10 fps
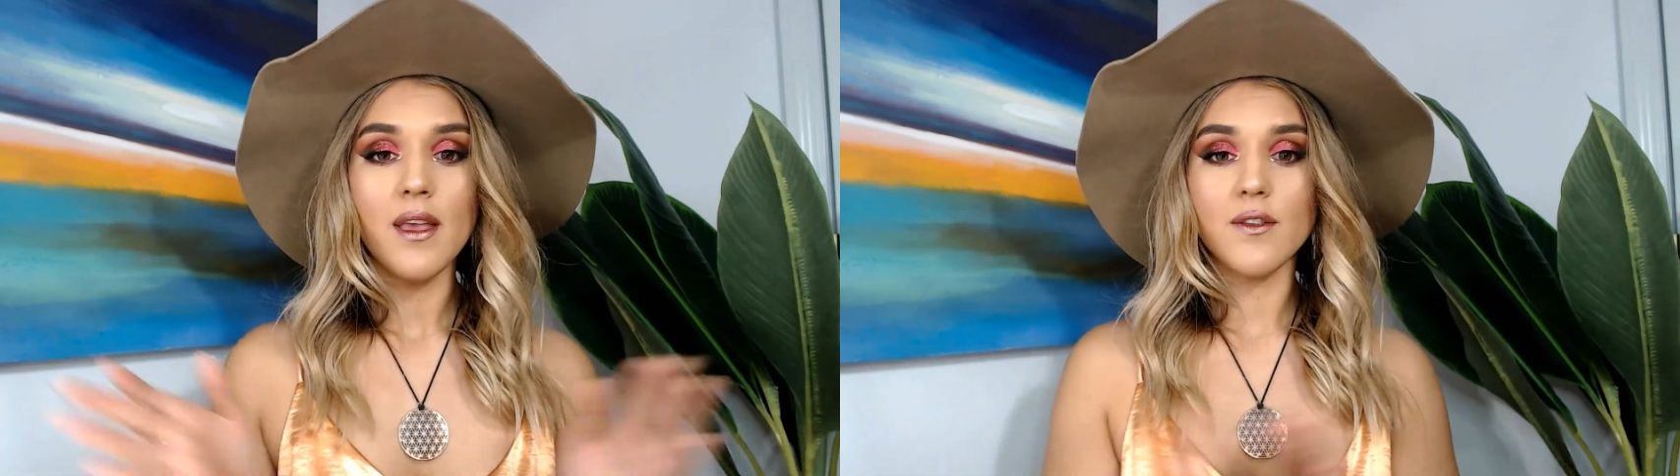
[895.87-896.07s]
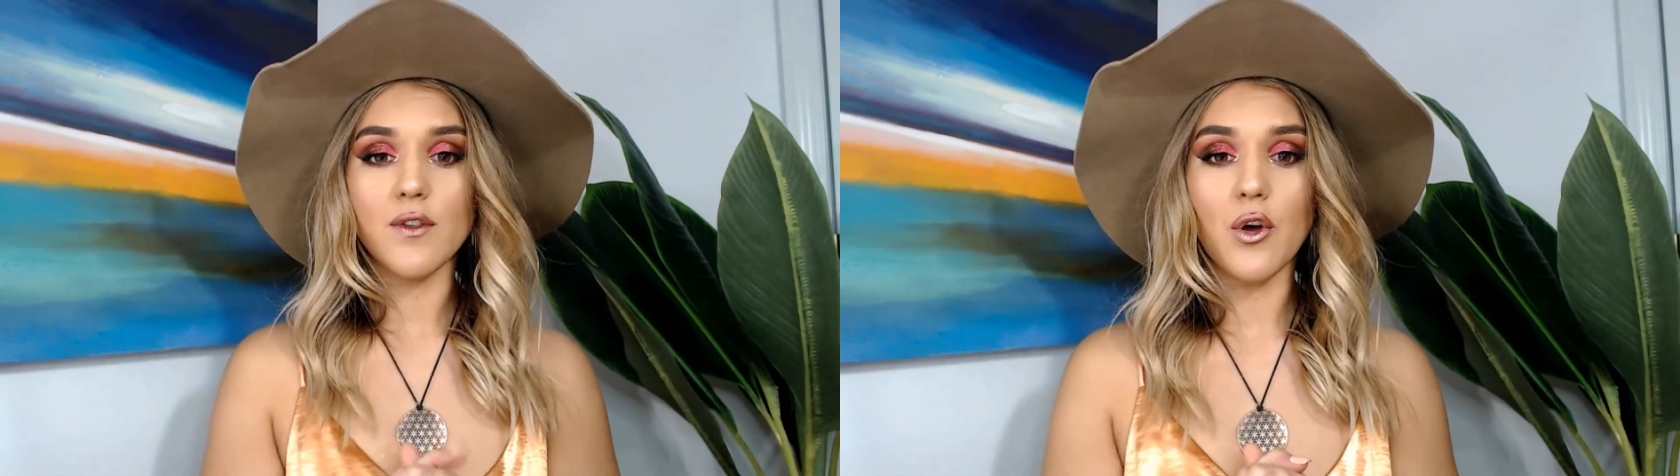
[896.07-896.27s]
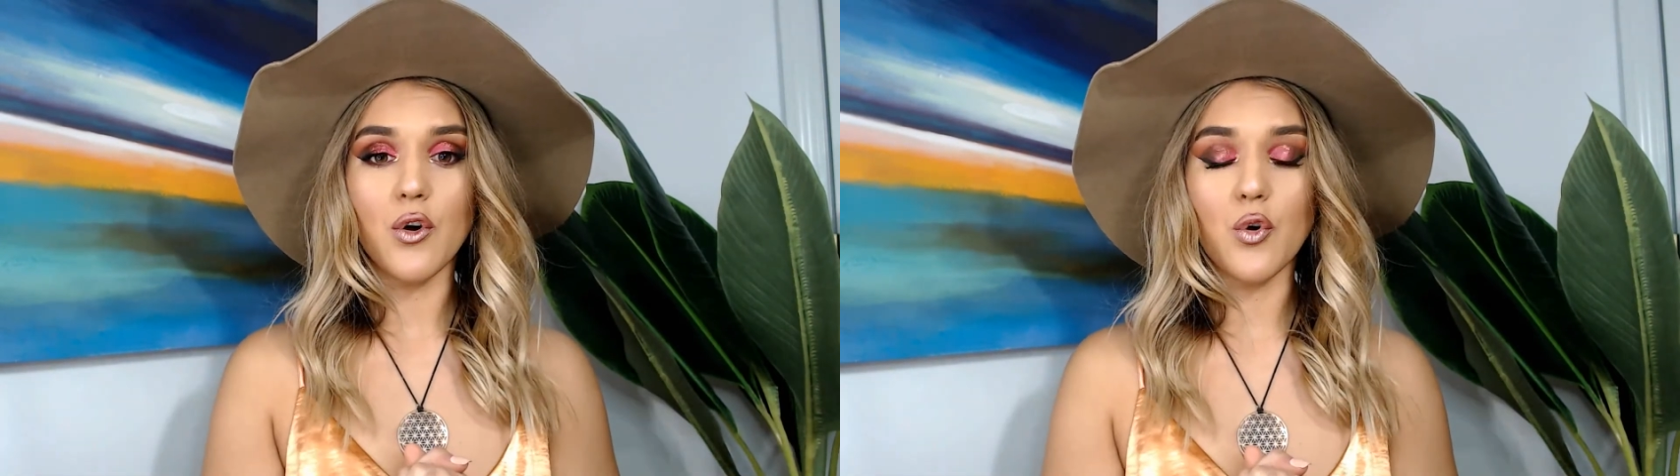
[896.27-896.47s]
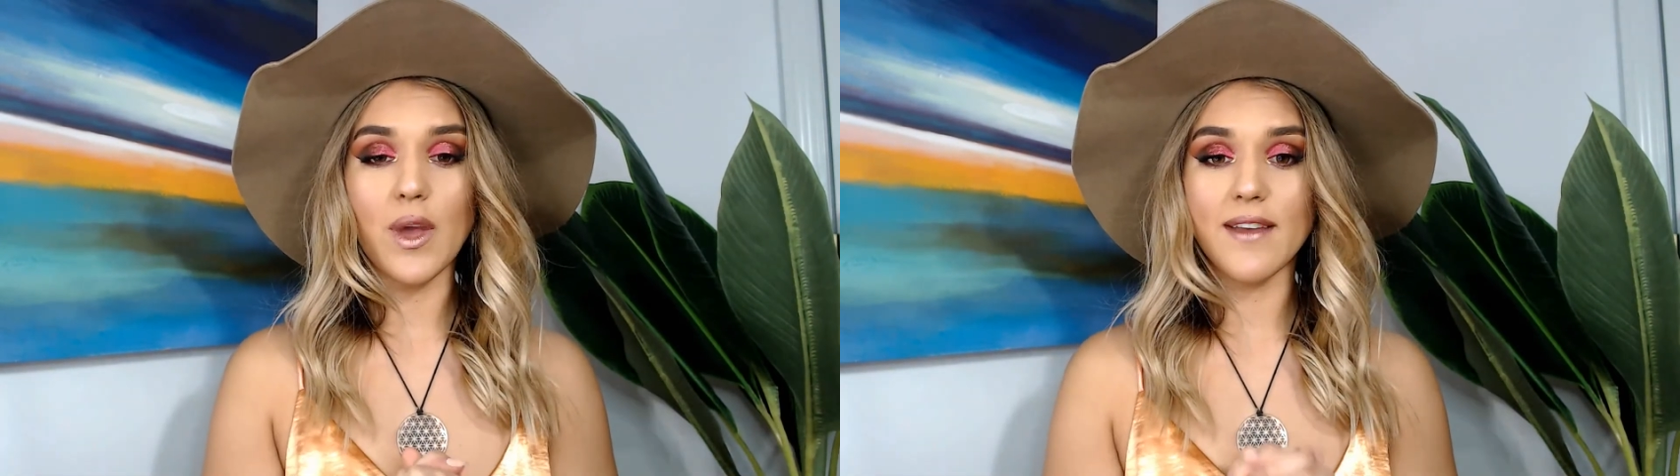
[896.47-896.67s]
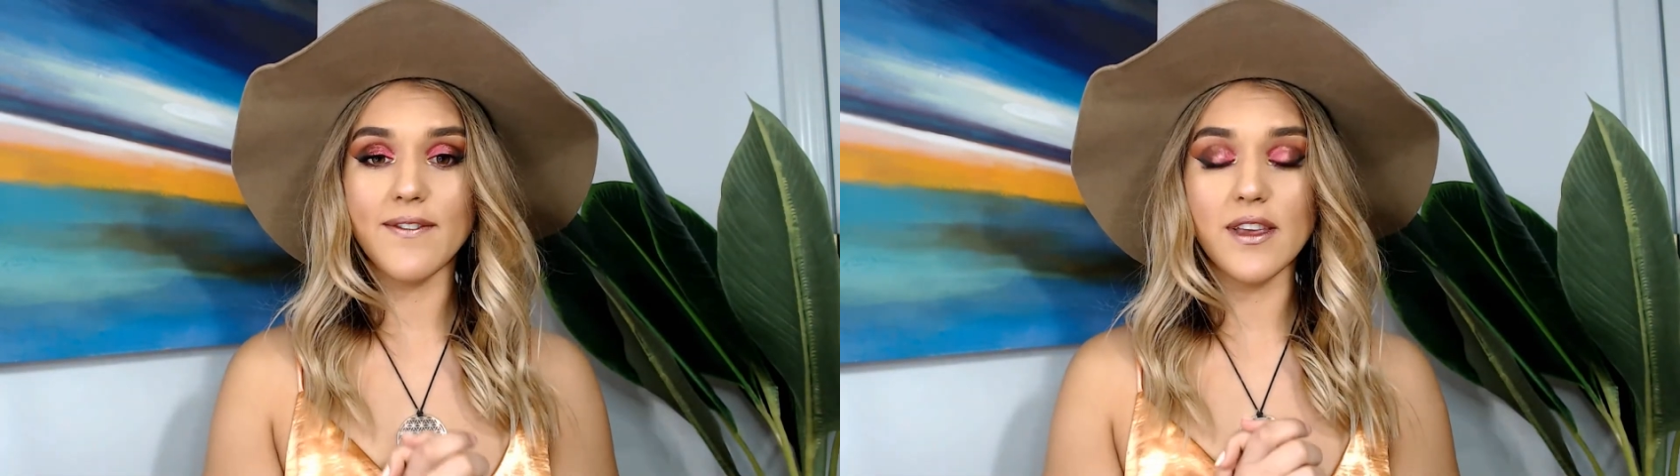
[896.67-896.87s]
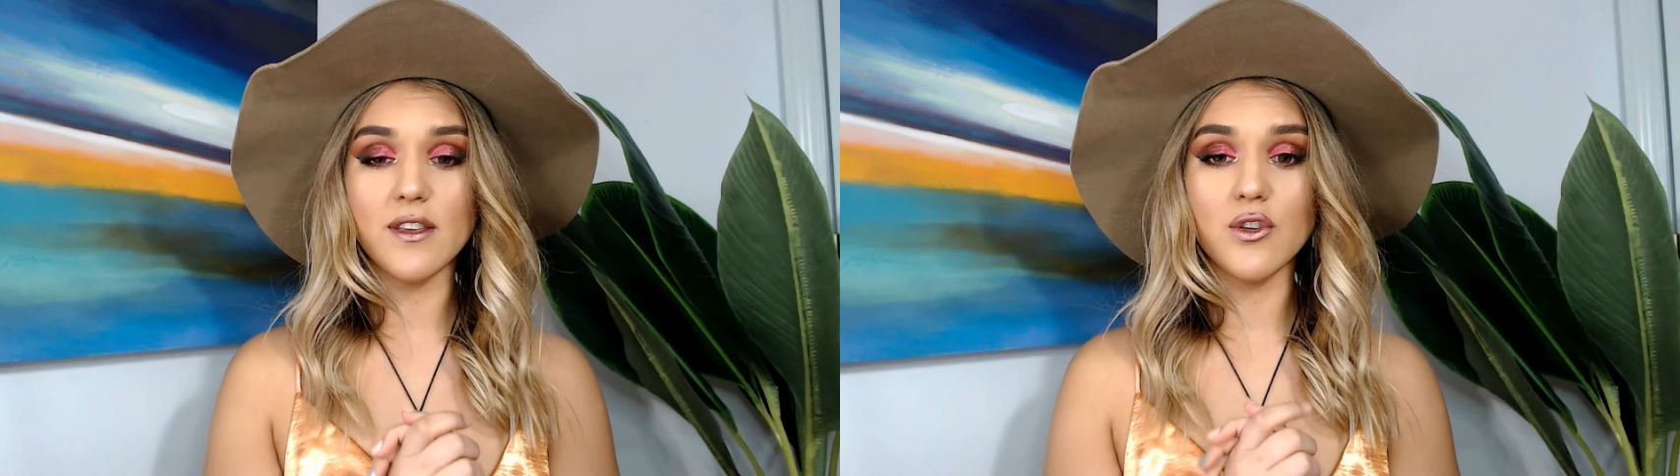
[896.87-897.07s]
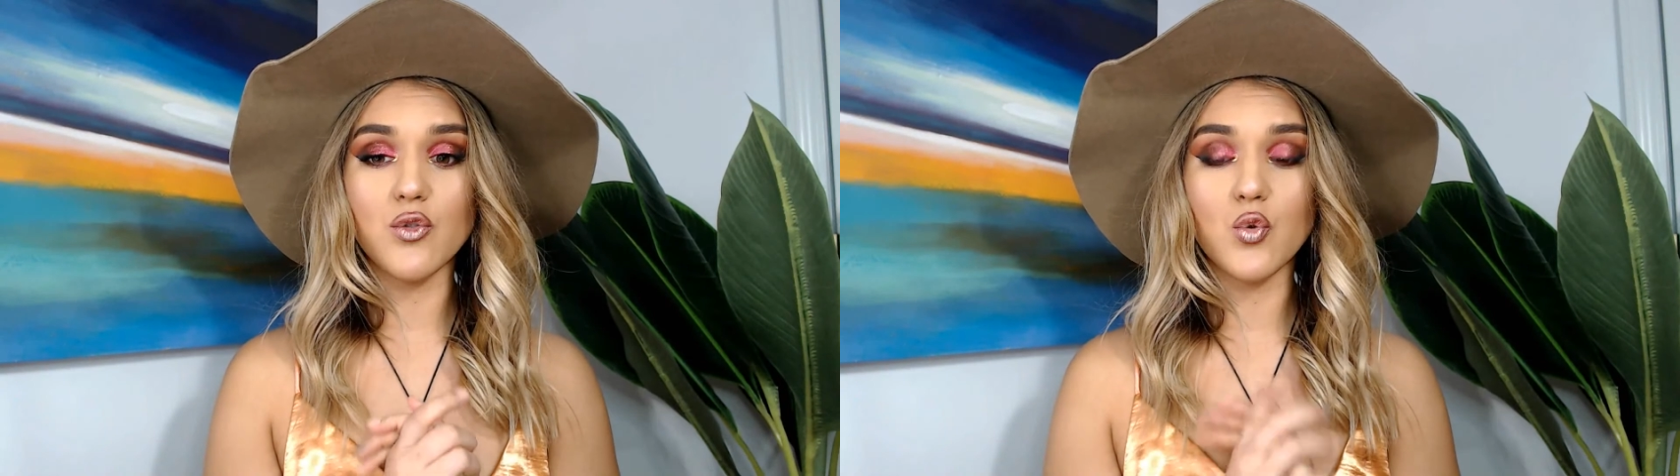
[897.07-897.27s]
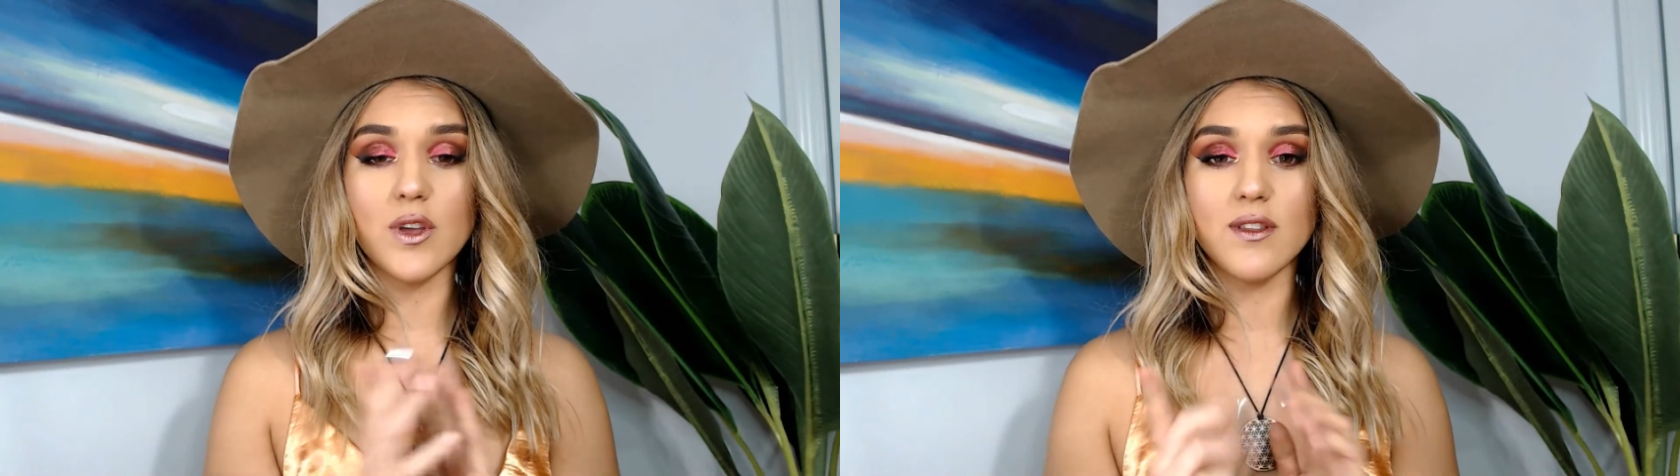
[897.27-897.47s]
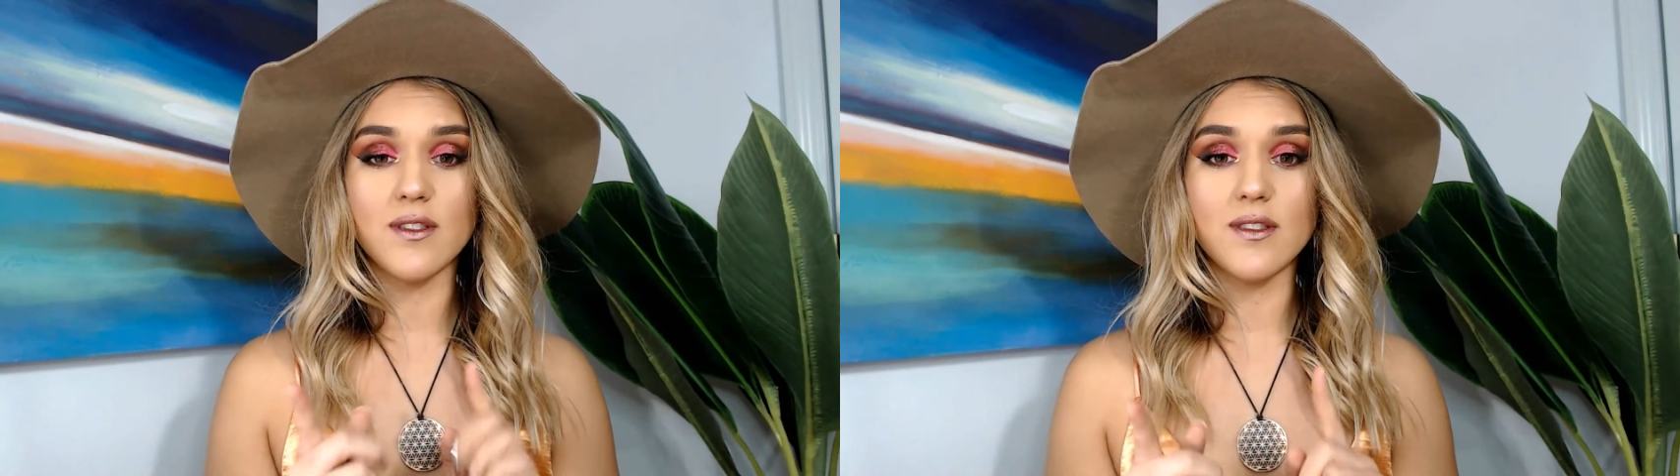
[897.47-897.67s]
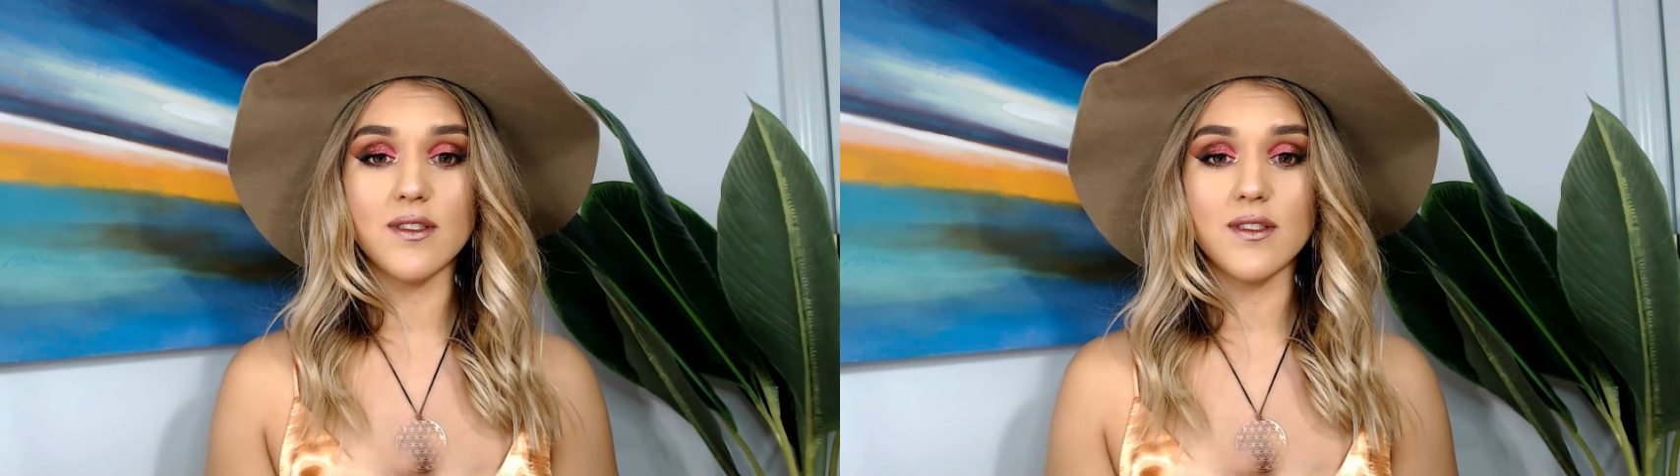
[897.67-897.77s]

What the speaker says: So if you